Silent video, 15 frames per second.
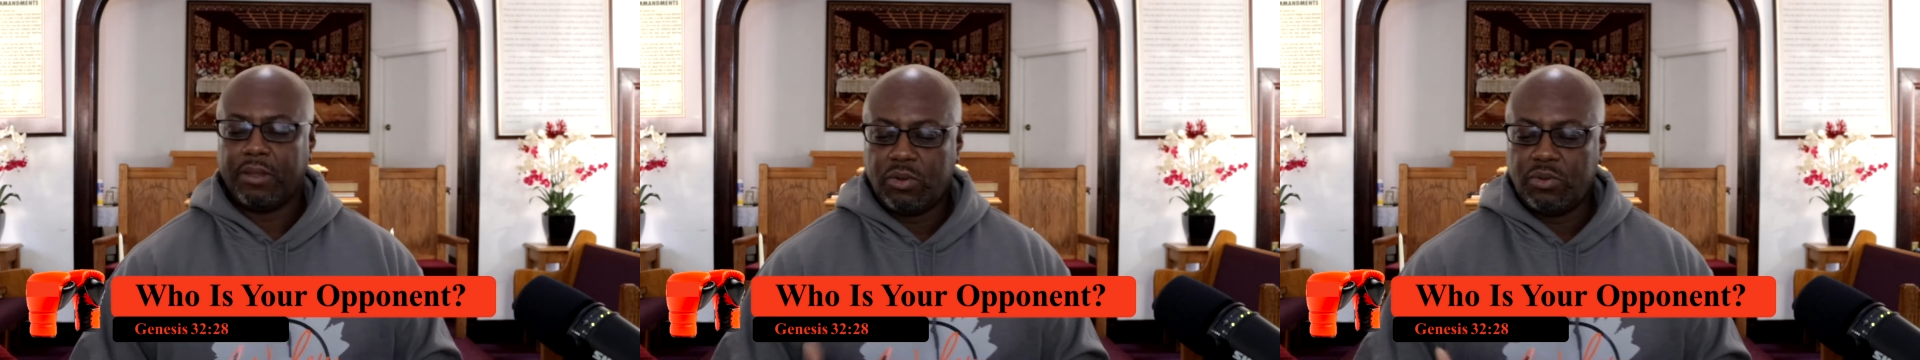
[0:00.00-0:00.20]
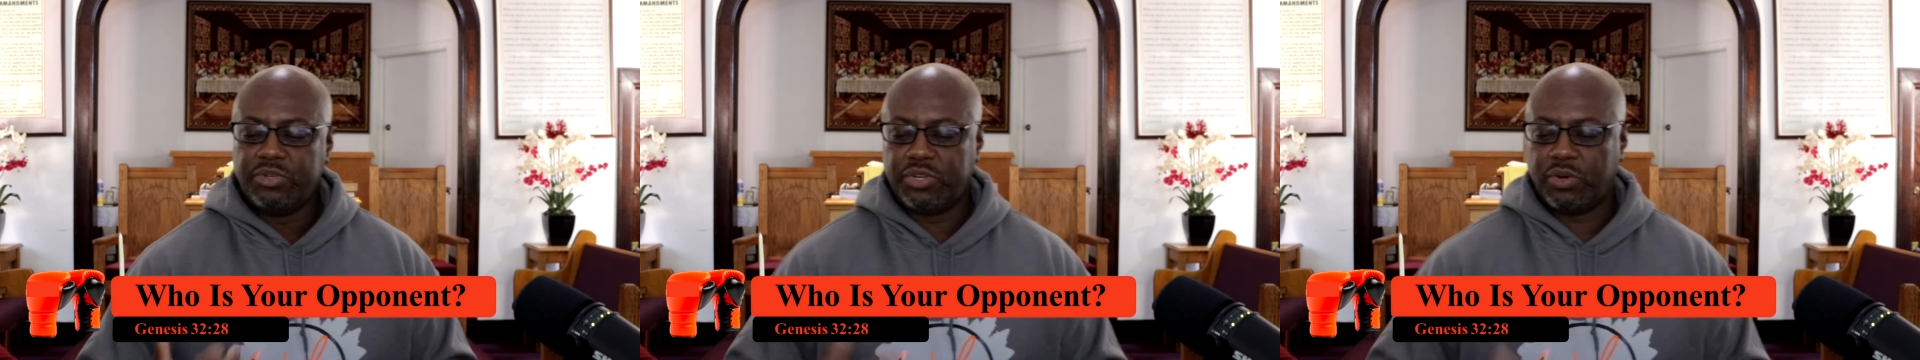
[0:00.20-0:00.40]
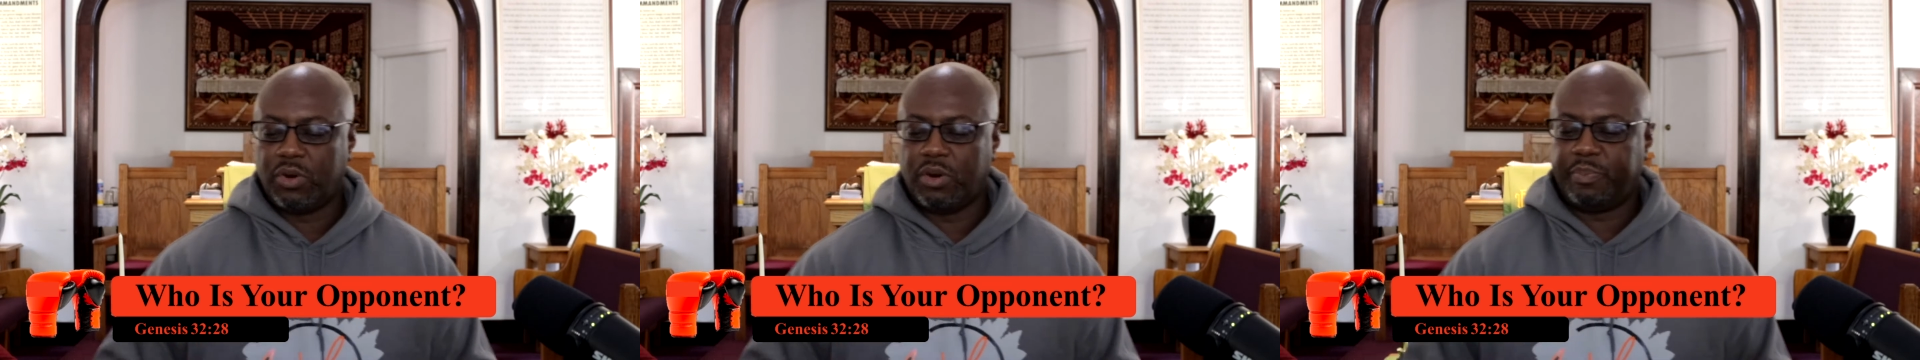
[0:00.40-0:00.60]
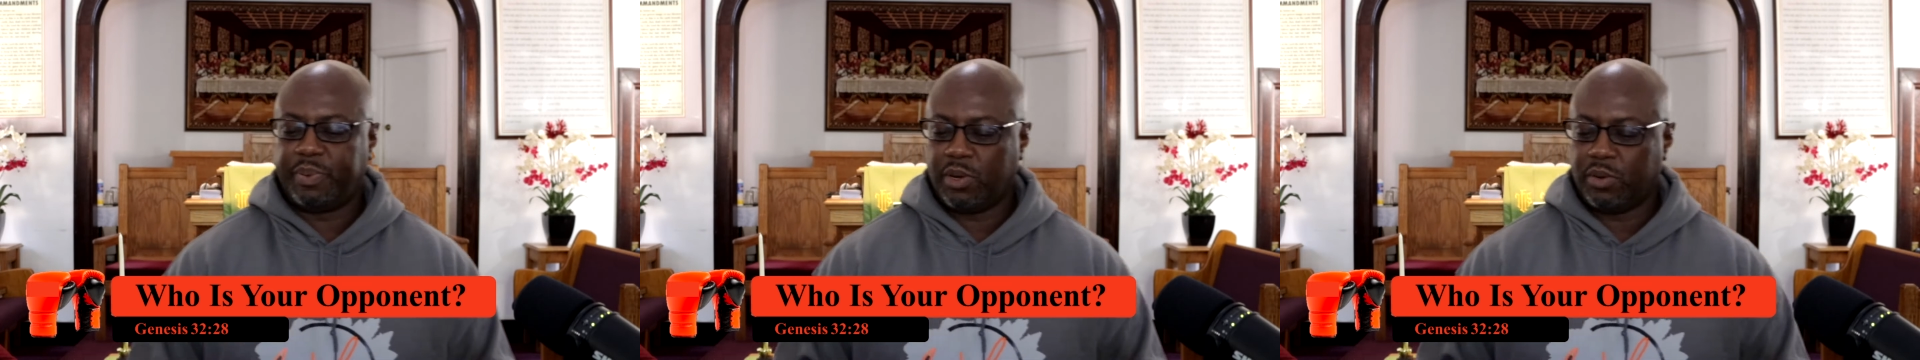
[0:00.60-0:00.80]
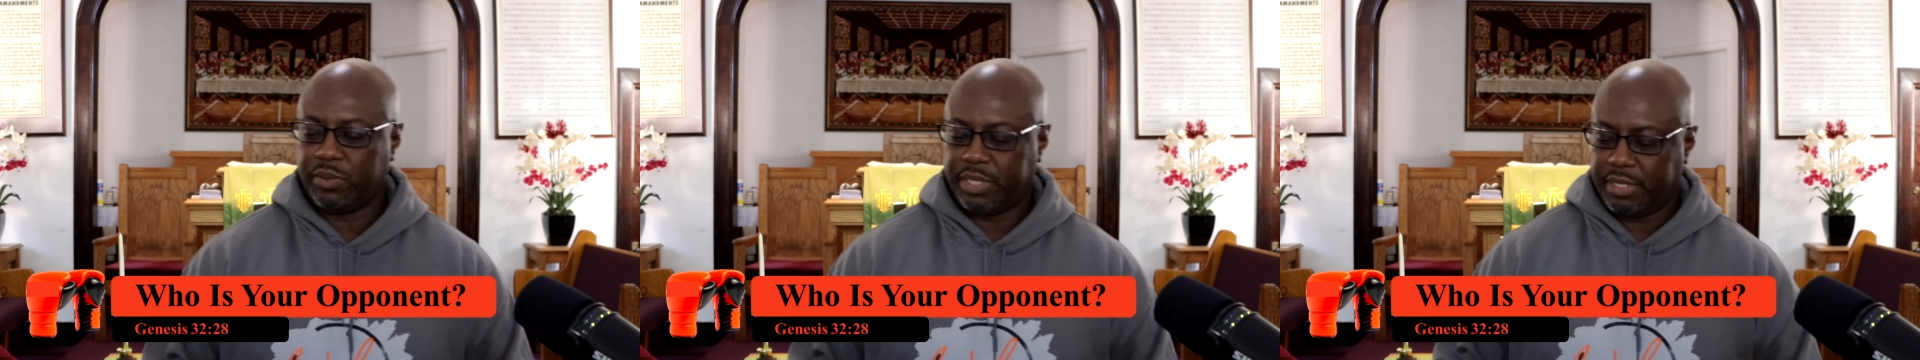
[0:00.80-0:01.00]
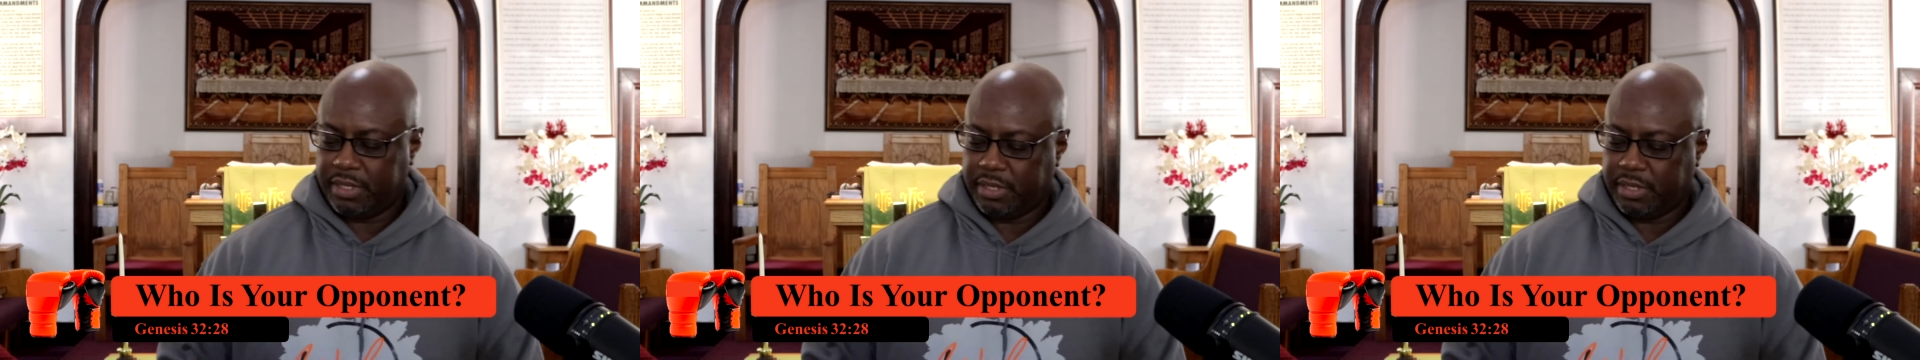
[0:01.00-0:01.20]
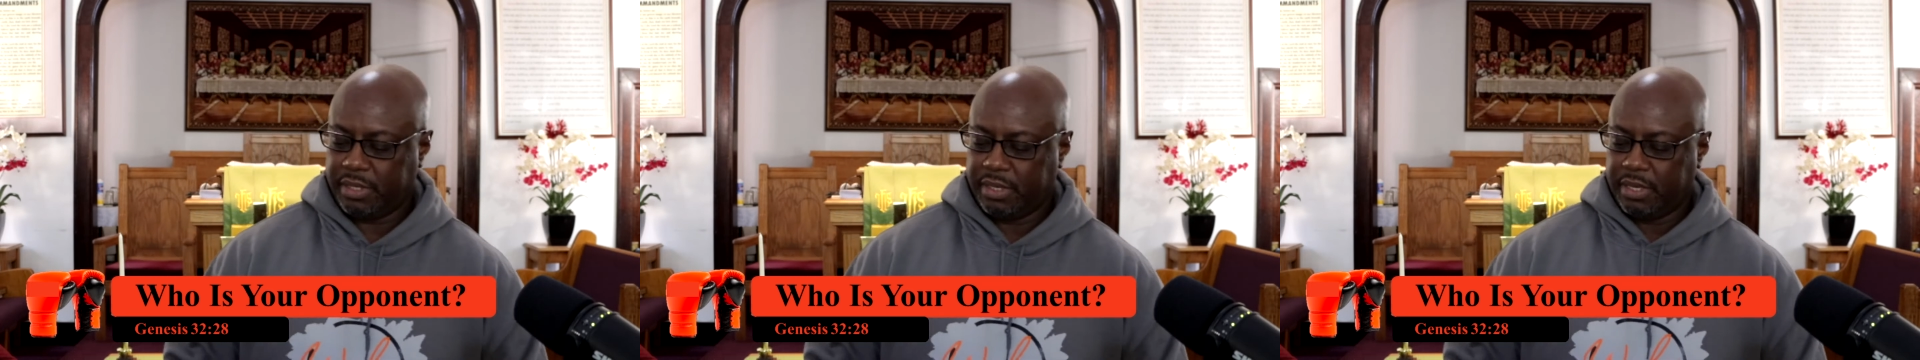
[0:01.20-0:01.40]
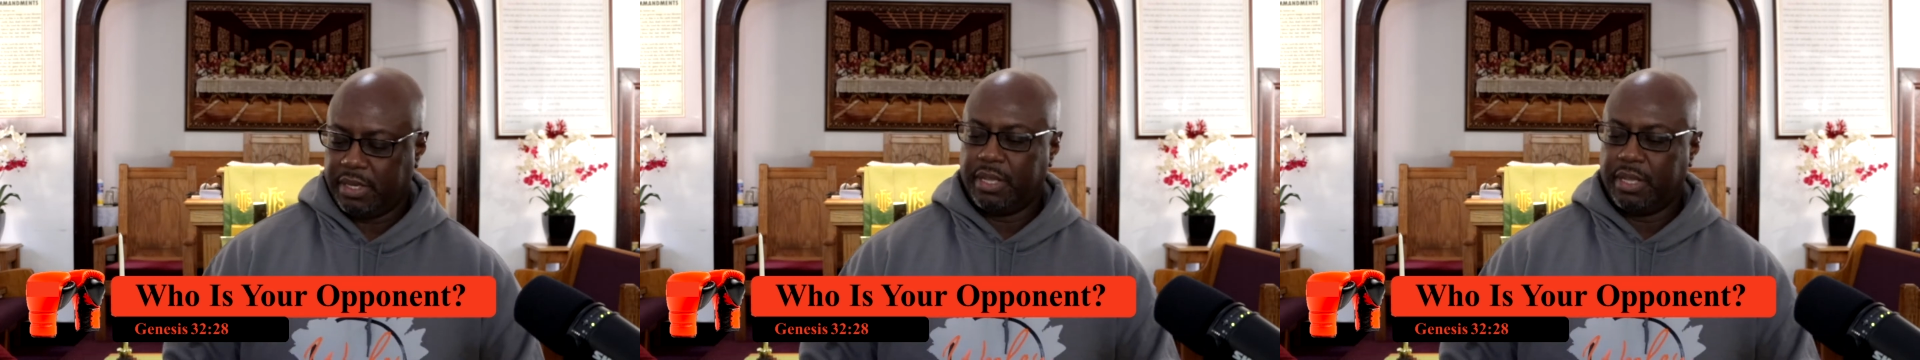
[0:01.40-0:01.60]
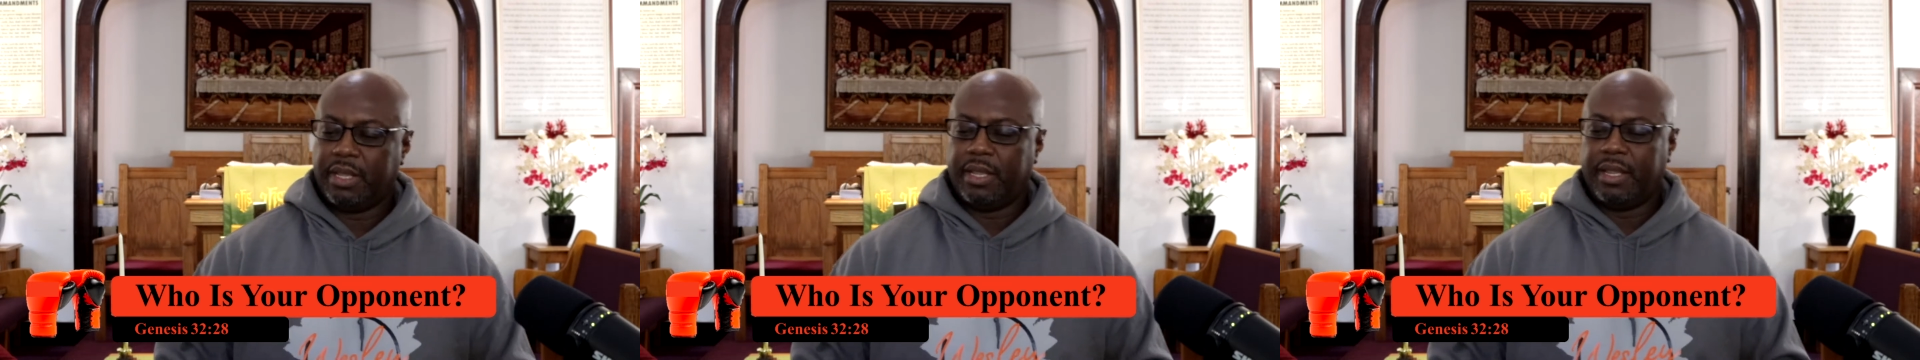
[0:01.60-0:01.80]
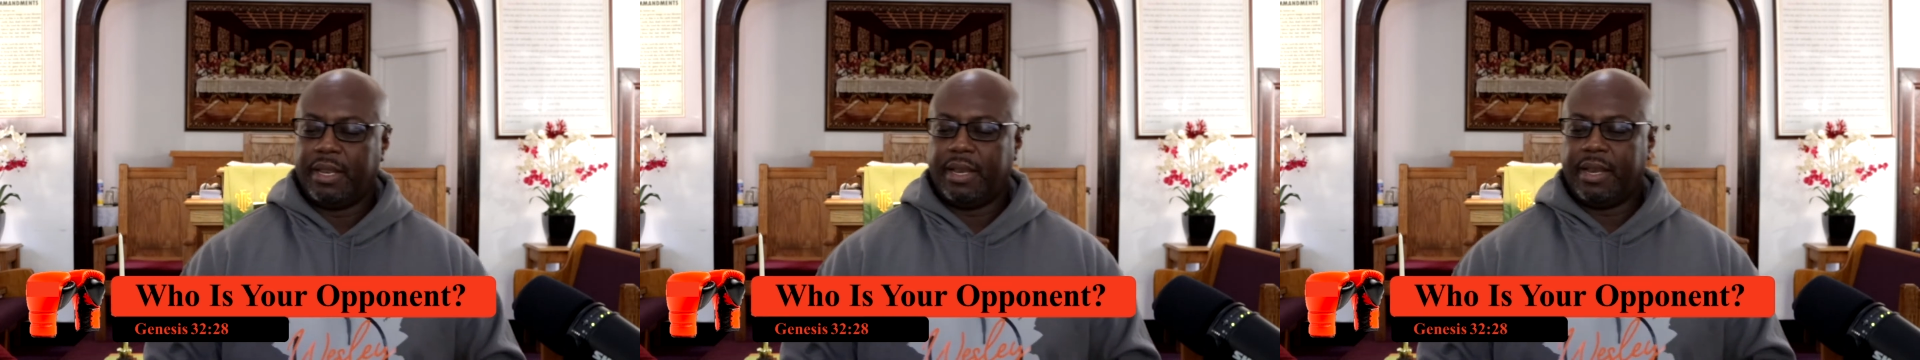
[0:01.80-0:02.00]
Who's your opponent?
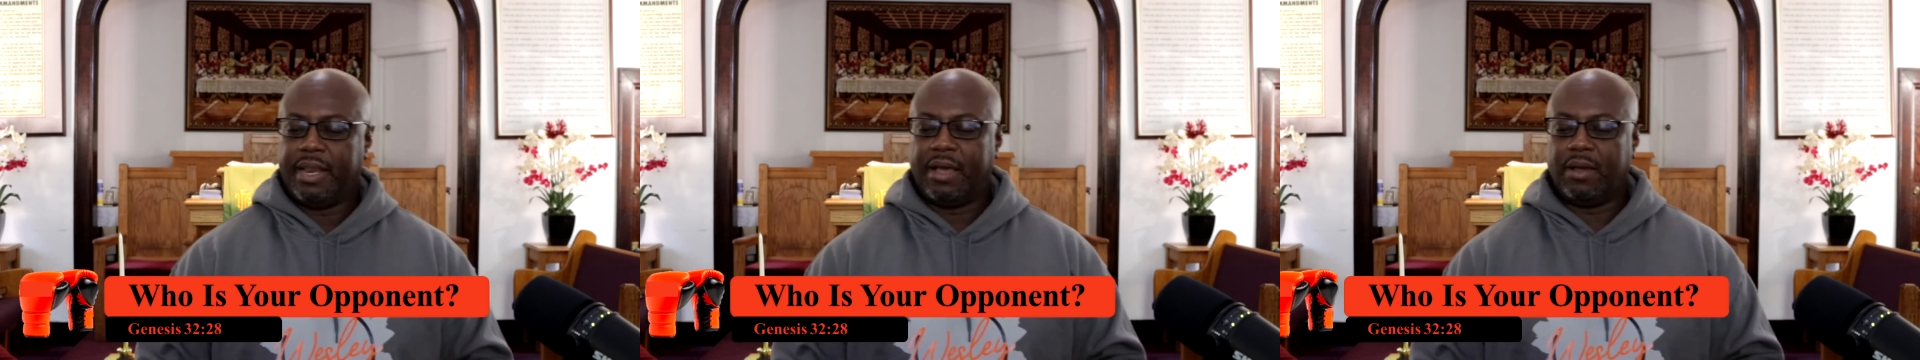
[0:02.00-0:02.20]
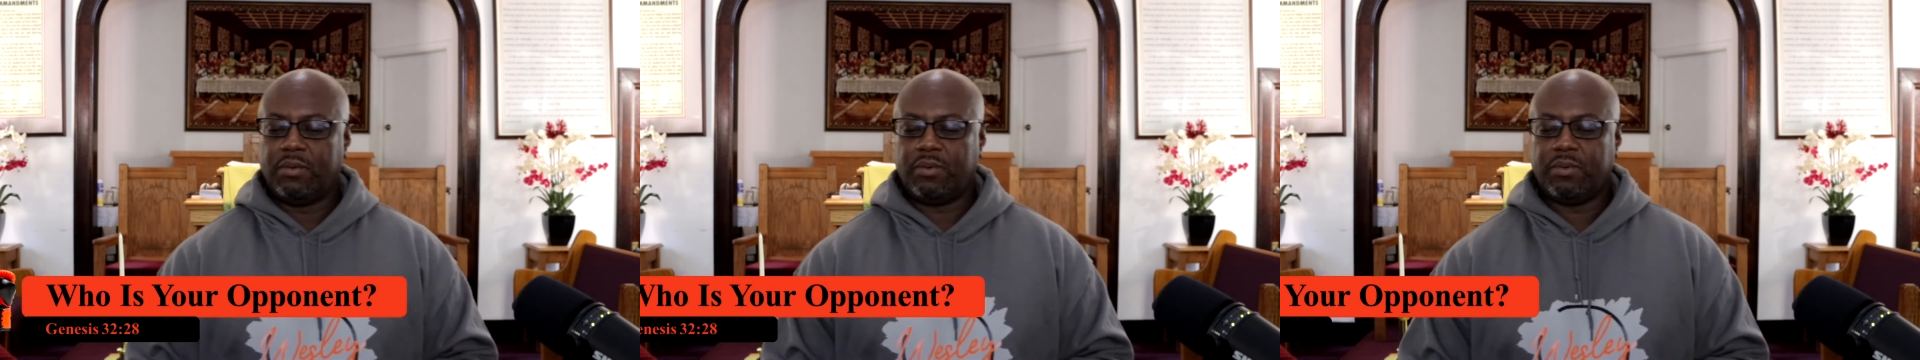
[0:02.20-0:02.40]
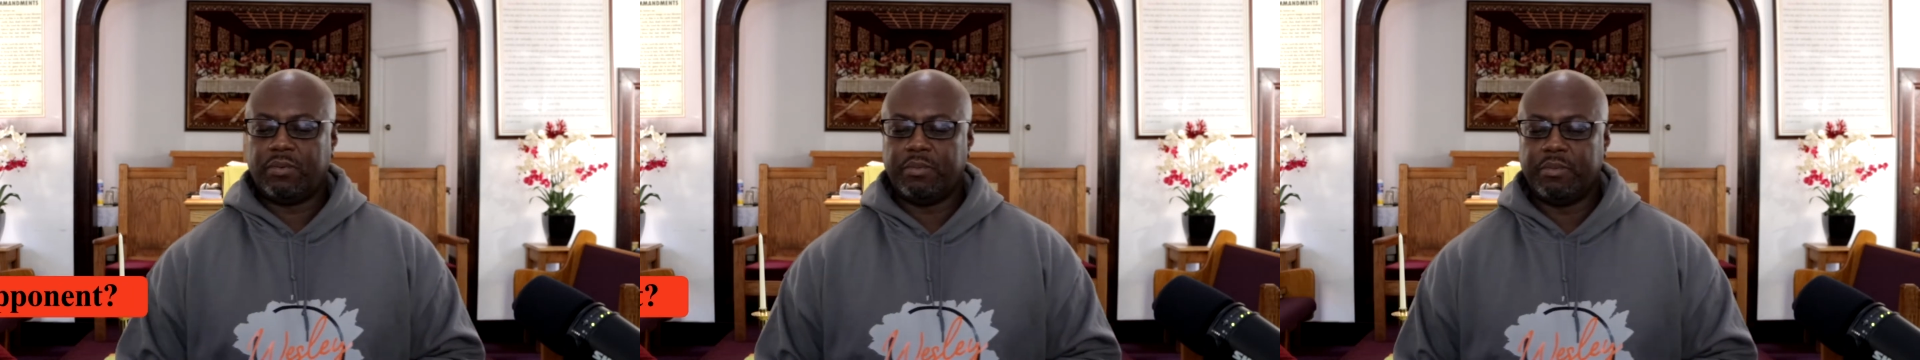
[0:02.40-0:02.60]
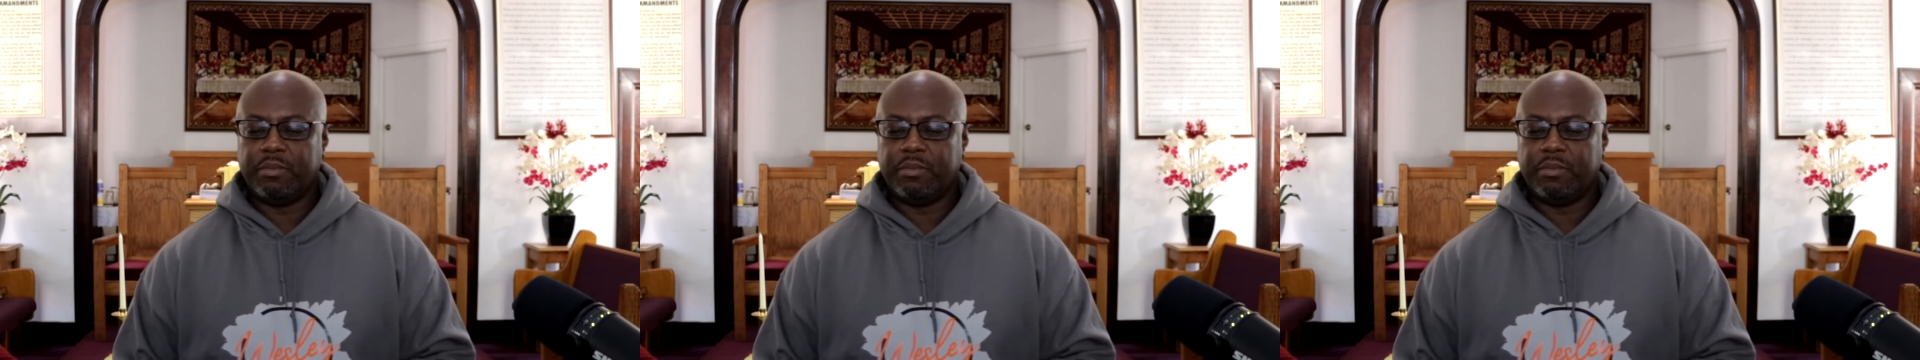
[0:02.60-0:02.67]
Now,